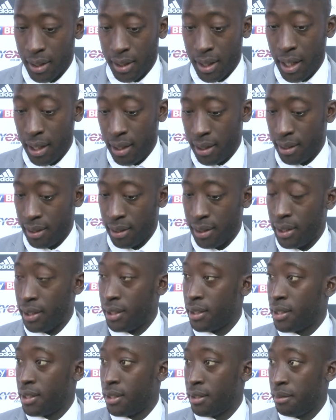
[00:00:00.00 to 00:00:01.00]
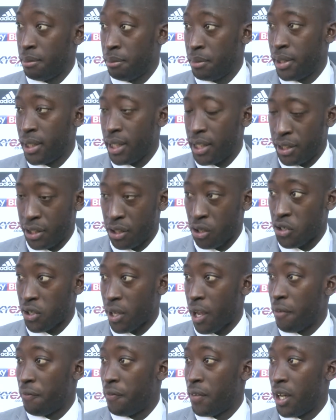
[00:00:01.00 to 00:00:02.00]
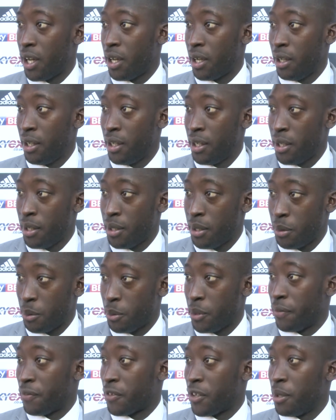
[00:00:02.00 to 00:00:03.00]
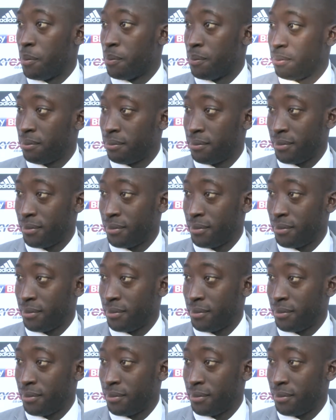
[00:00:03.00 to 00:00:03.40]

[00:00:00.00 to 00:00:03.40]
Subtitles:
Yeah, it is. But then it shows you how far we've come.